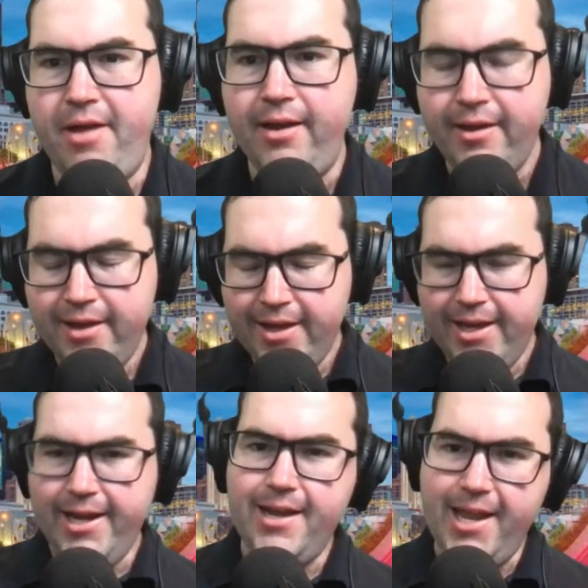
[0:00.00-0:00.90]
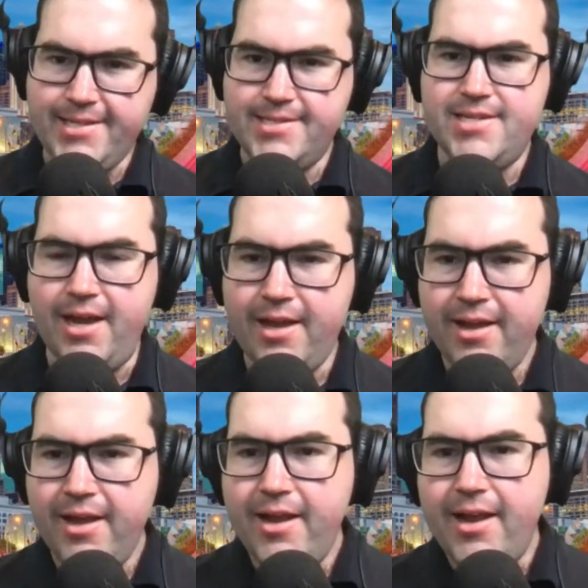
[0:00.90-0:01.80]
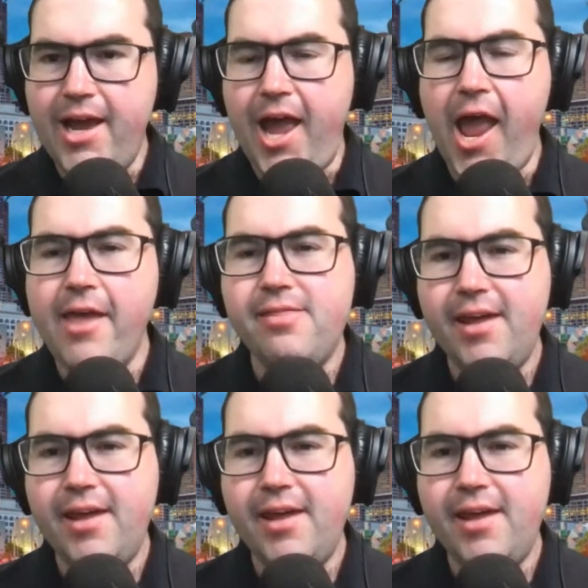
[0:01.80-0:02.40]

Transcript: But in Leicester, uh,